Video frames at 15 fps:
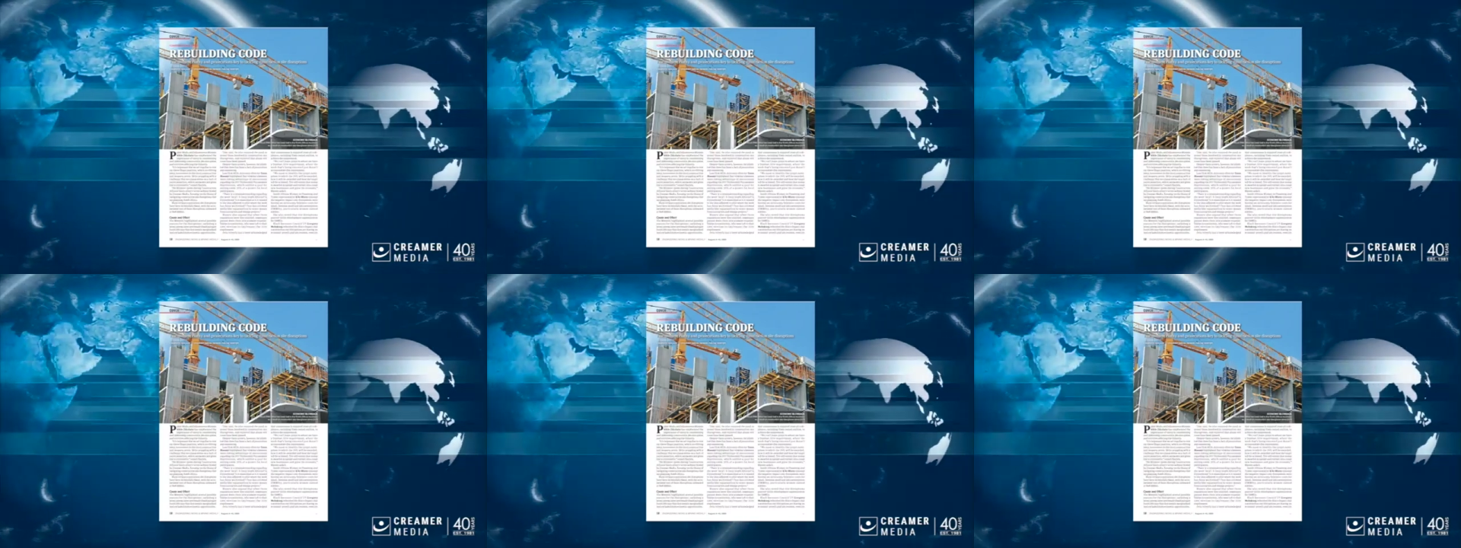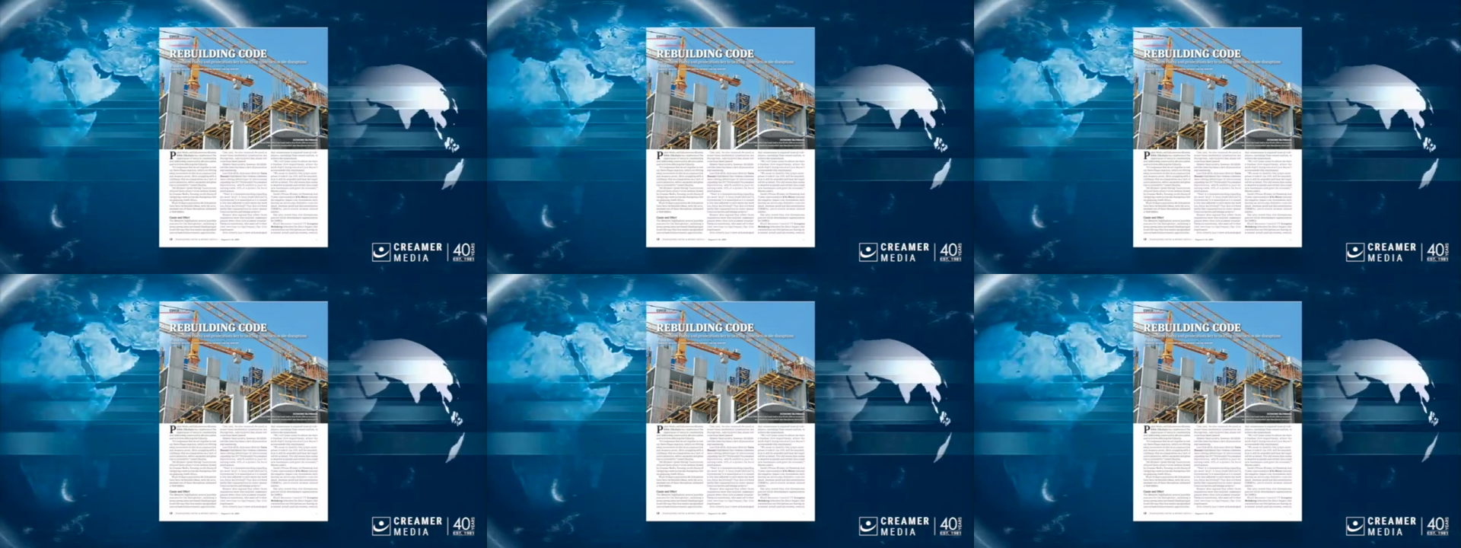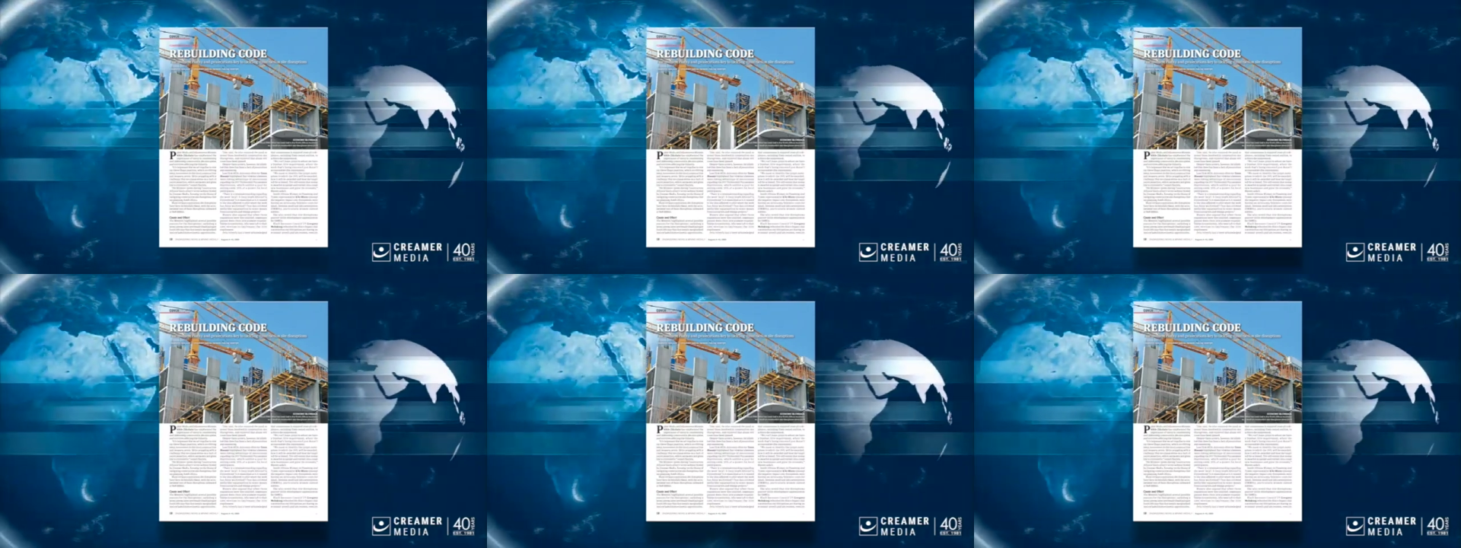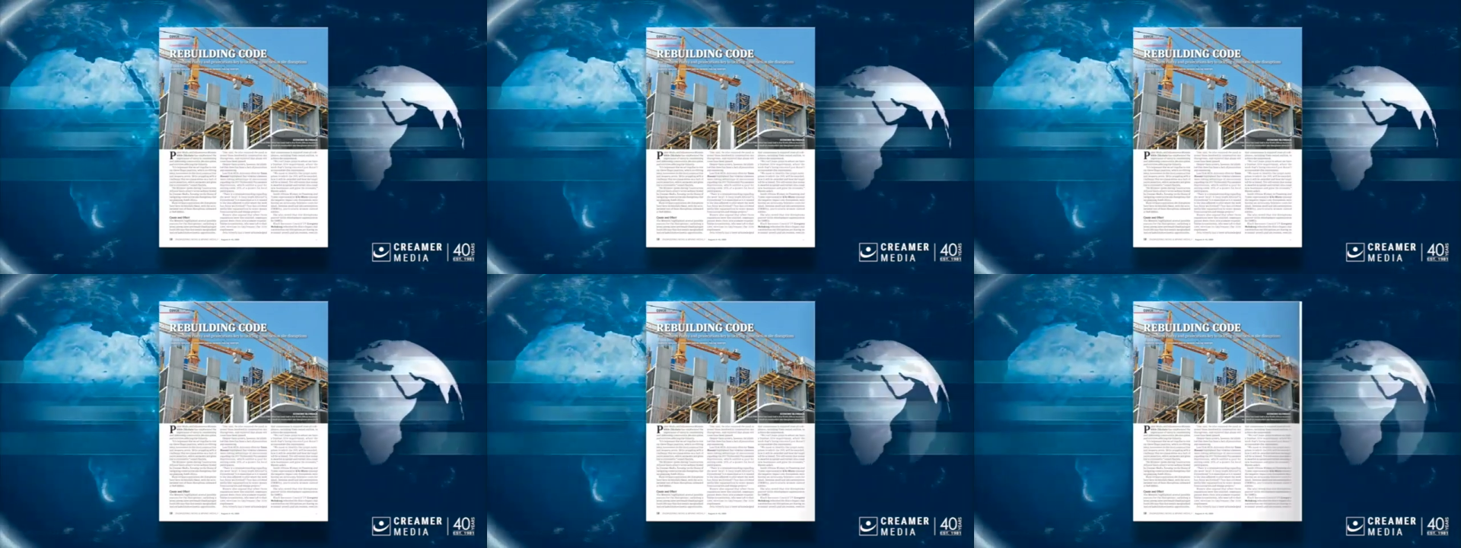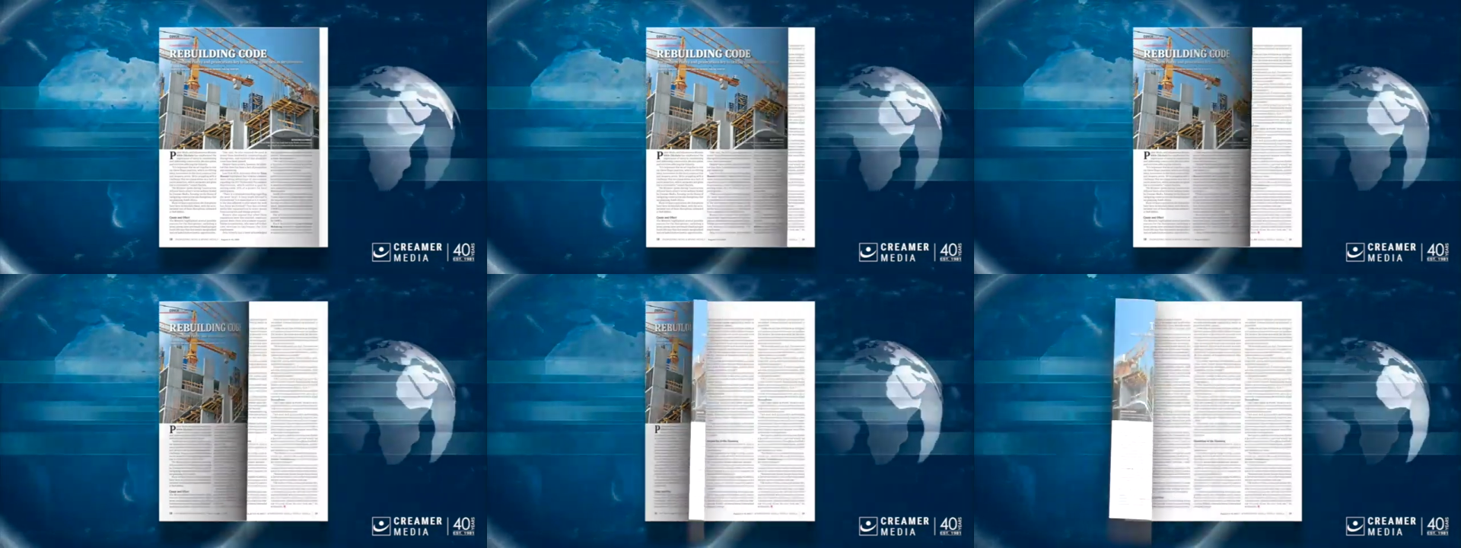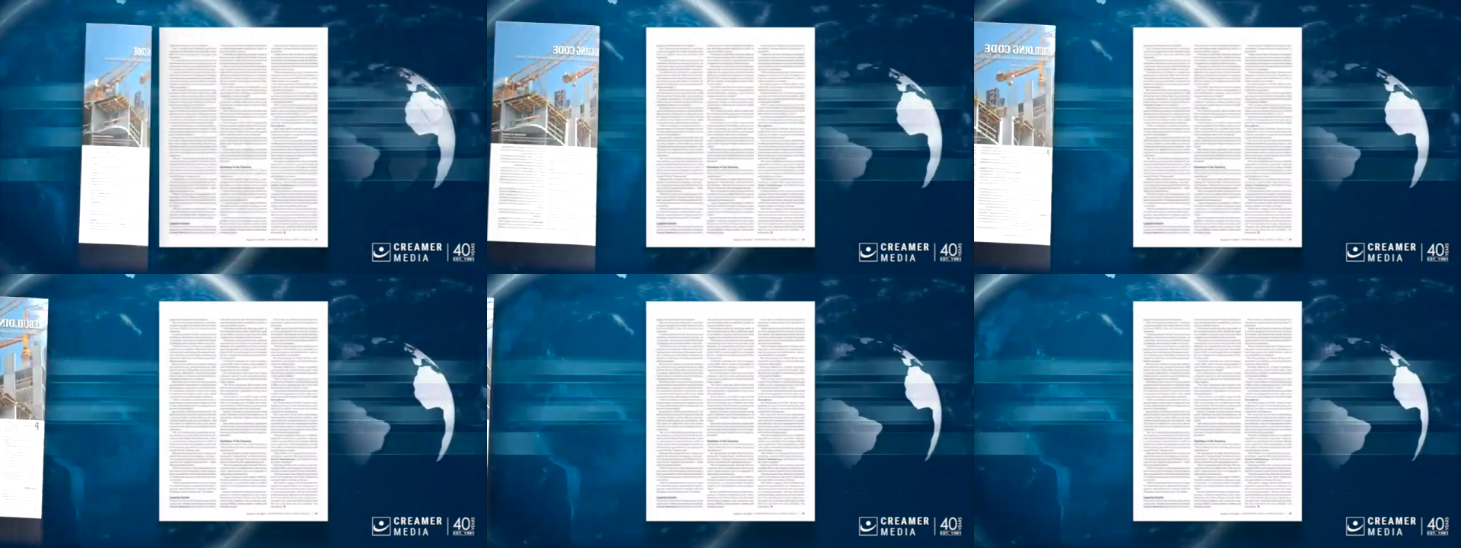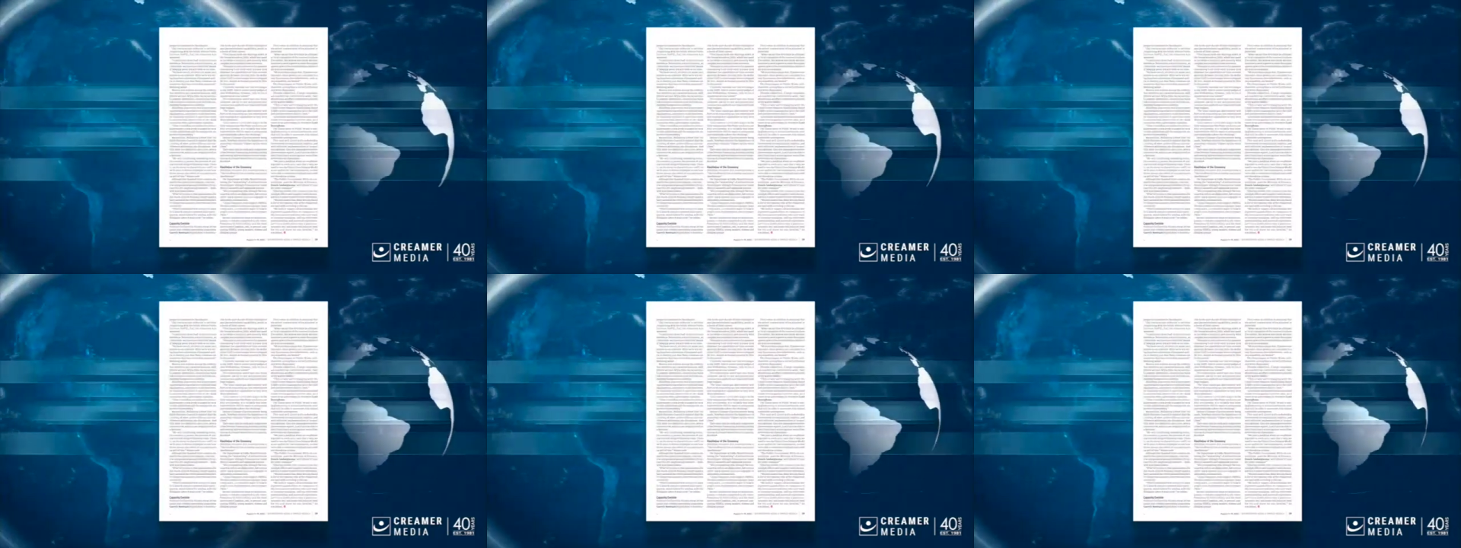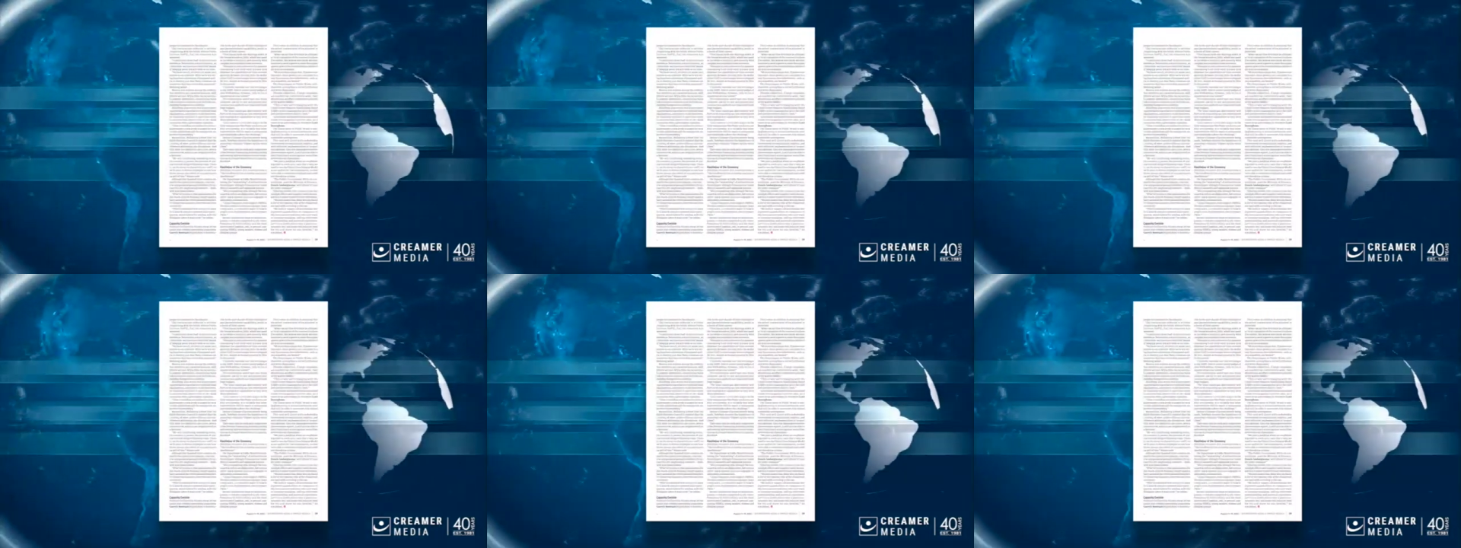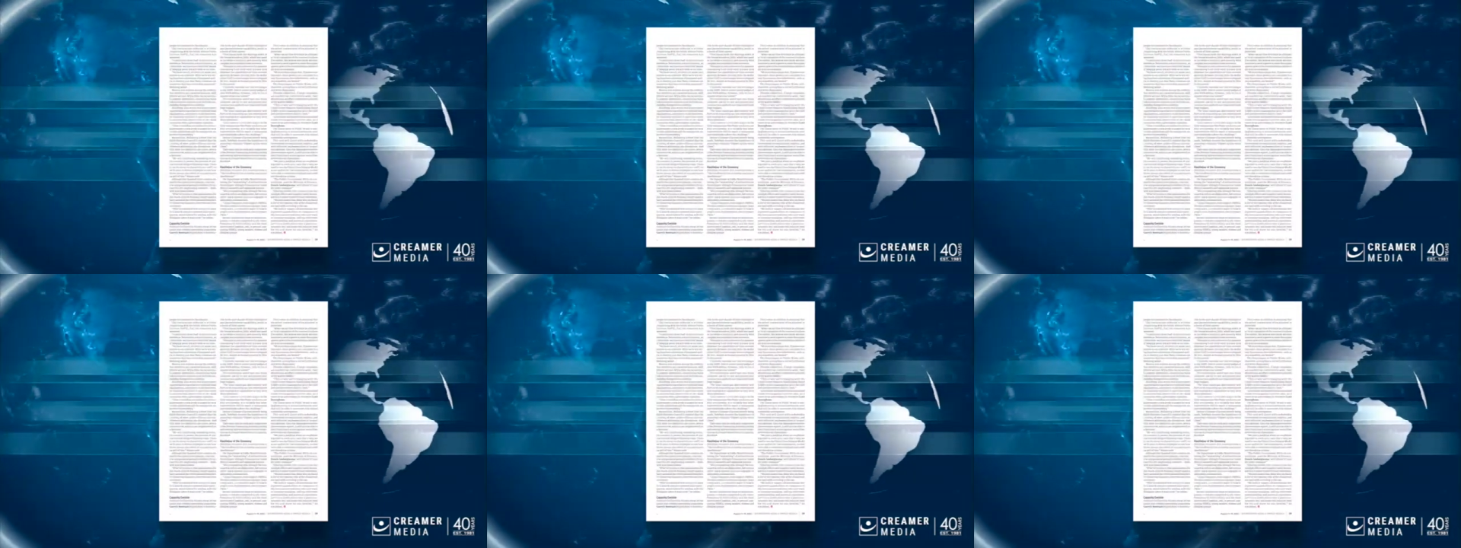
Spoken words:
(no speaker visible)